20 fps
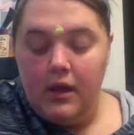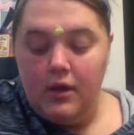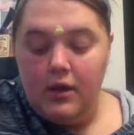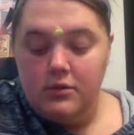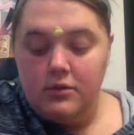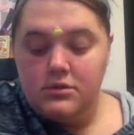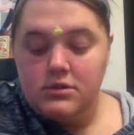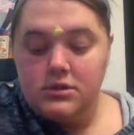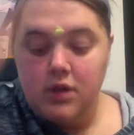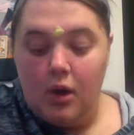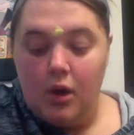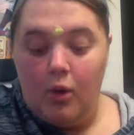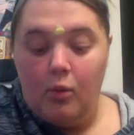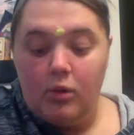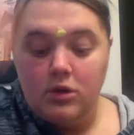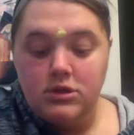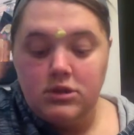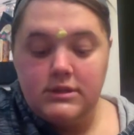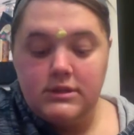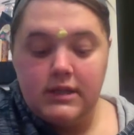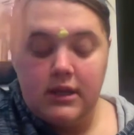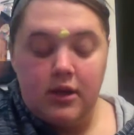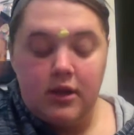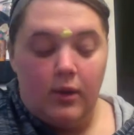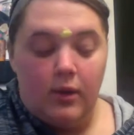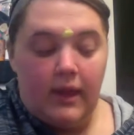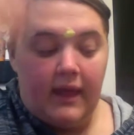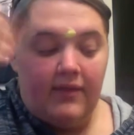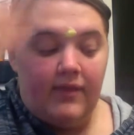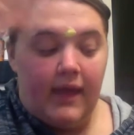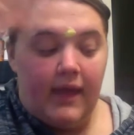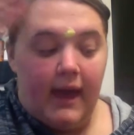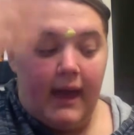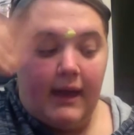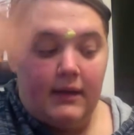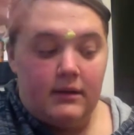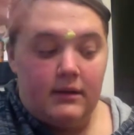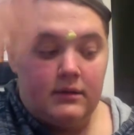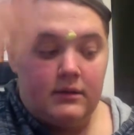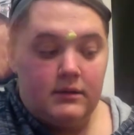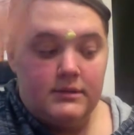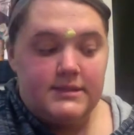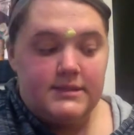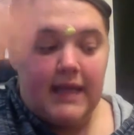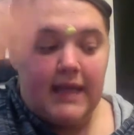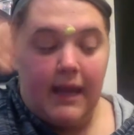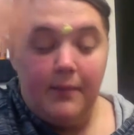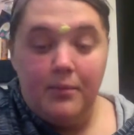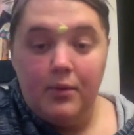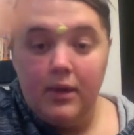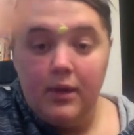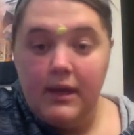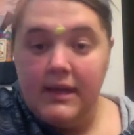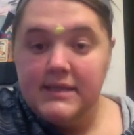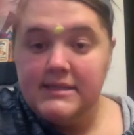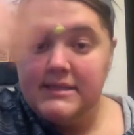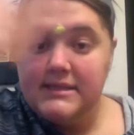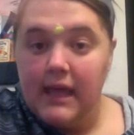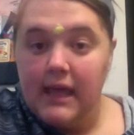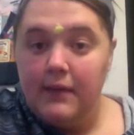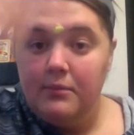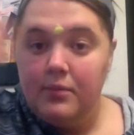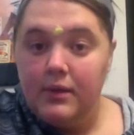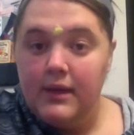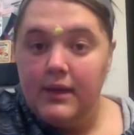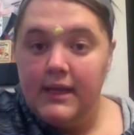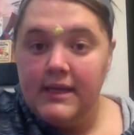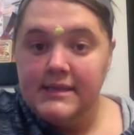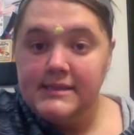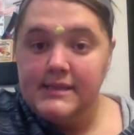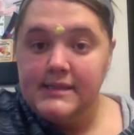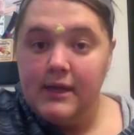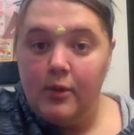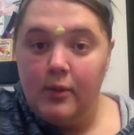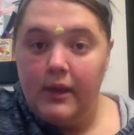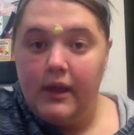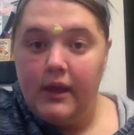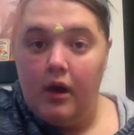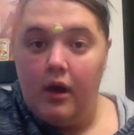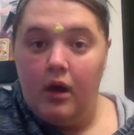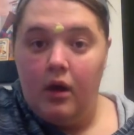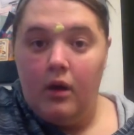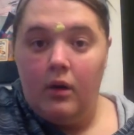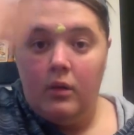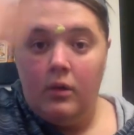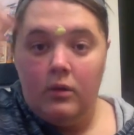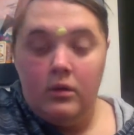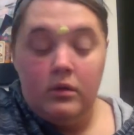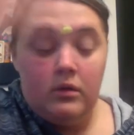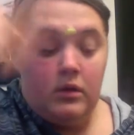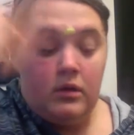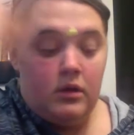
So we're just gonna go like that. Slight breeze, there we go.